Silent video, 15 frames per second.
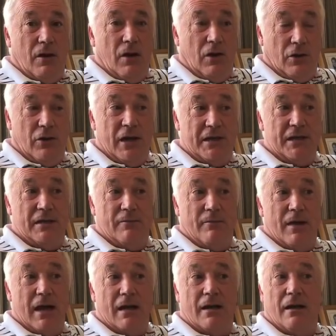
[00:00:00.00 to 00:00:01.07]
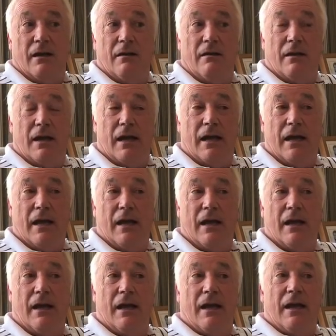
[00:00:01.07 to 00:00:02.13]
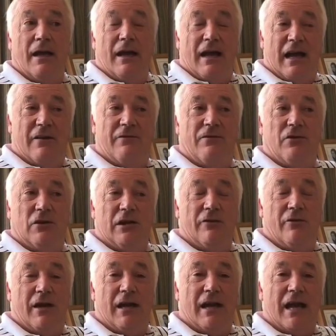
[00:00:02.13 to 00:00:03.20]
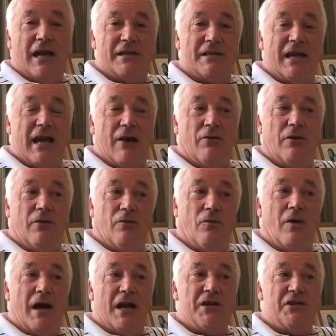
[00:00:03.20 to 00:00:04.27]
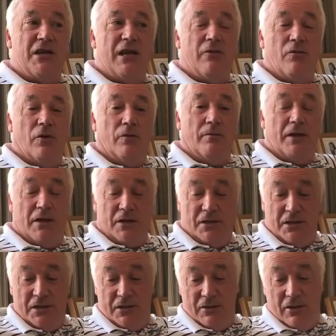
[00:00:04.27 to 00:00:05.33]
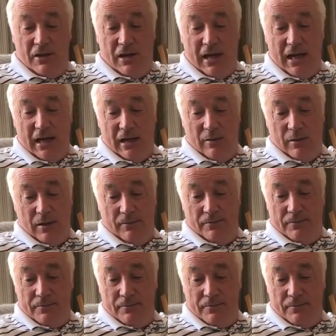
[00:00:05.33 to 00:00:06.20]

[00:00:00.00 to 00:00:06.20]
Although I didn't back her, I fully realise now that why she won, because she's so likeable.